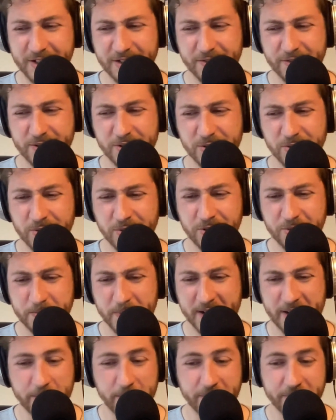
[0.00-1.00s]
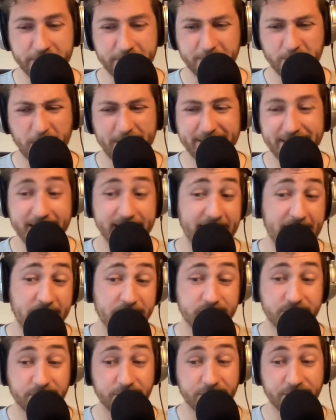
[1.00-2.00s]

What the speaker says: of course, but it was quite a natural